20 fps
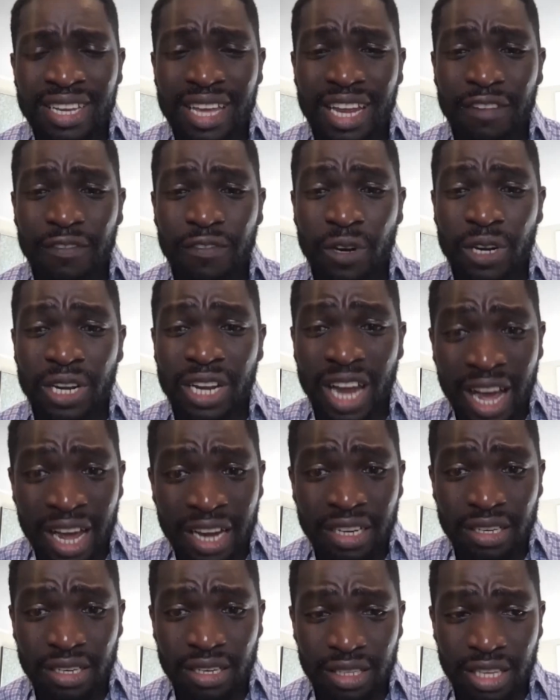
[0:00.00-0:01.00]
And if you're
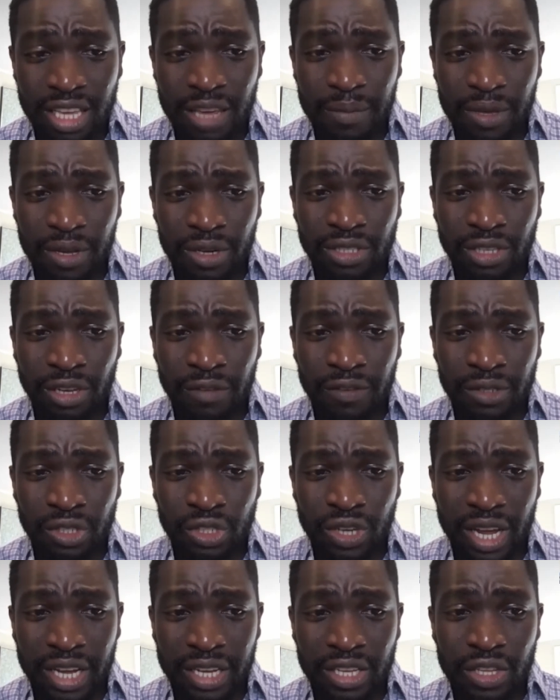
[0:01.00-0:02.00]
not keeping yourself on
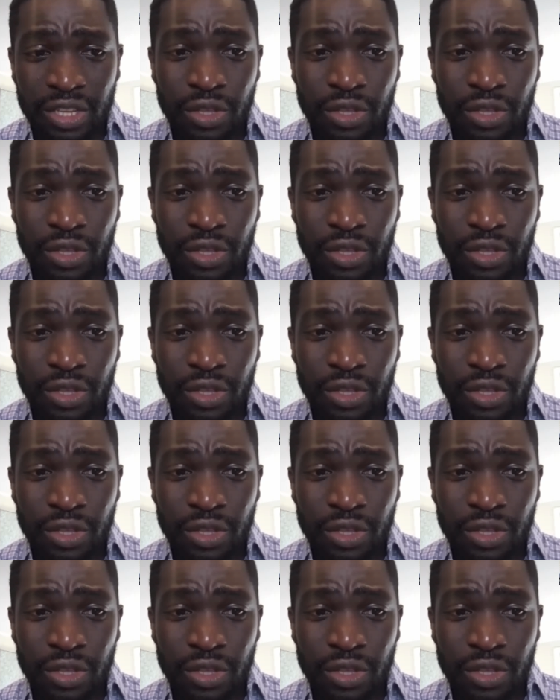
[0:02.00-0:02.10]
track,